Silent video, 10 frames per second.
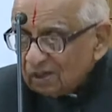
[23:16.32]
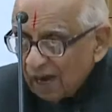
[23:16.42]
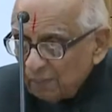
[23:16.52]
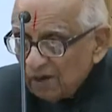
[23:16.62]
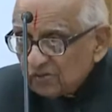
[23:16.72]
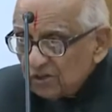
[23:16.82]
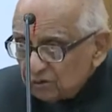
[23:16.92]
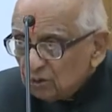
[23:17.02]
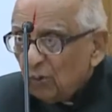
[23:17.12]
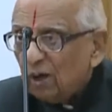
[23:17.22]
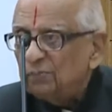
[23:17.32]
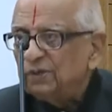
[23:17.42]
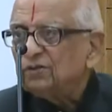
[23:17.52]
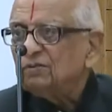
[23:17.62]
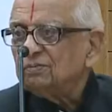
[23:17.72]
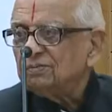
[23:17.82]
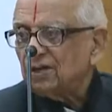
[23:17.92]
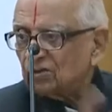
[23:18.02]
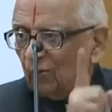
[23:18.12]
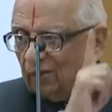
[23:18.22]
Rama says it to Valmiki.
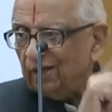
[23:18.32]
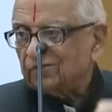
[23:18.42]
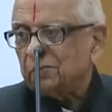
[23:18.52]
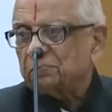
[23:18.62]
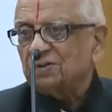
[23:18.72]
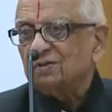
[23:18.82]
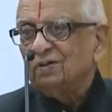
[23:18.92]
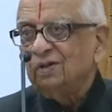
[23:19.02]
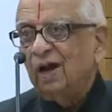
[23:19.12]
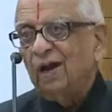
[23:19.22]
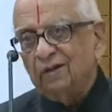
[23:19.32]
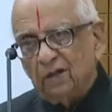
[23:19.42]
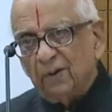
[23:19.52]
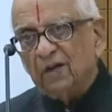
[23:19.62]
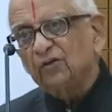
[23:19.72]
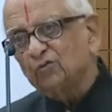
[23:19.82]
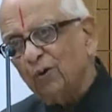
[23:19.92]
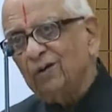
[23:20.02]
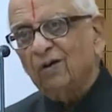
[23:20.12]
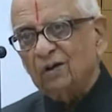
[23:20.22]
That's the only exception. And debate is
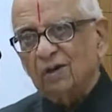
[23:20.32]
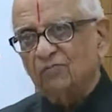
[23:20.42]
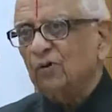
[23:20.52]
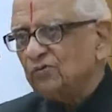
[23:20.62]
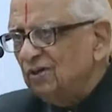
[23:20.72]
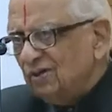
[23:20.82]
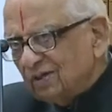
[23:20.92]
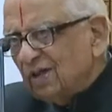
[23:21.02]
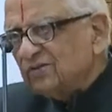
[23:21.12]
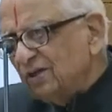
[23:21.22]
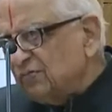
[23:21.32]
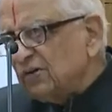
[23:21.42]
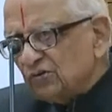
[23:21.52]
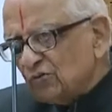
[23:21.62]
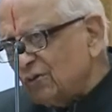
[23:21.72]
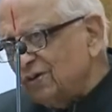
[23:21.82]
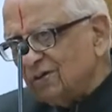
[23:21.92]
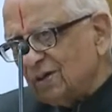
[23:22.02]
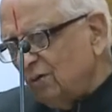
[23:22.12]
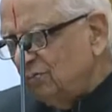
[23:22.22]
going on, of course. That's a different story.
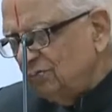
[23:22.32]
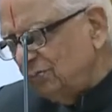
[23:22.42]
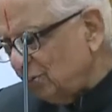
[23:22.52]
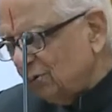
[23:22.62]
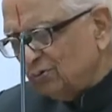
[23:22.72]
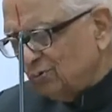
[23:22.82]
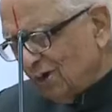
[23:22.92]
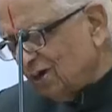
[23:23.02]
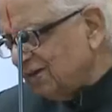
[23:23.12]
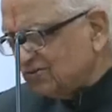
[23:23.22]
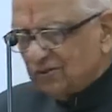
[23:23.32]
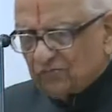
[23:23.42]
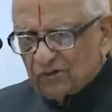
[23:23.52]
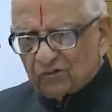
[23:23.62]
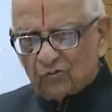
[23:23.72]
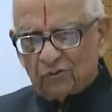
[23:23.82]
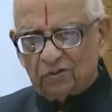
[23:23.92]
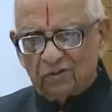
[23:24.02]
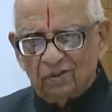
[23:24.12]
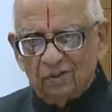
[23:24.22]
Cow one should not, that's a different story.
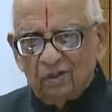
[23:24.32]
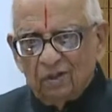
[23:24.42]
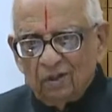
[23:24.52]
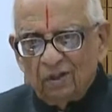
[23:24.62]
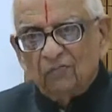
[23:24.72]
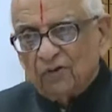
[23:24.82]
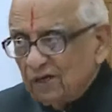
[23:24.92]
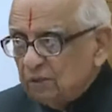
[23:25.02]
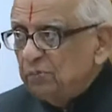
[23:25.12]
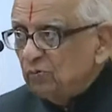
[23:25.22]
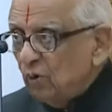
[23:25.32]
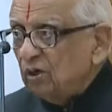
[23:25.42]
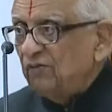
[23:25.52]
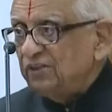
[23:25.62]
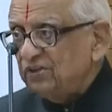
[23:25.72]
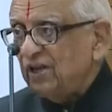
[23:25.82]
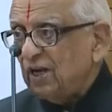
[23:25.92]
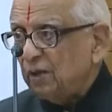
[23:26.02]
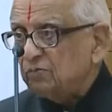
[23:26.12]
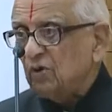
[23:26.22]
Different is going on
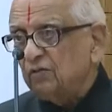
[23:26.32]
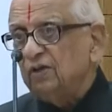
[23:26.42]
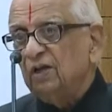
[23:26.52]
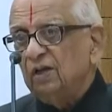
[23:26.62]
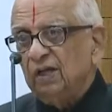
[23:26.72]
vegetarian.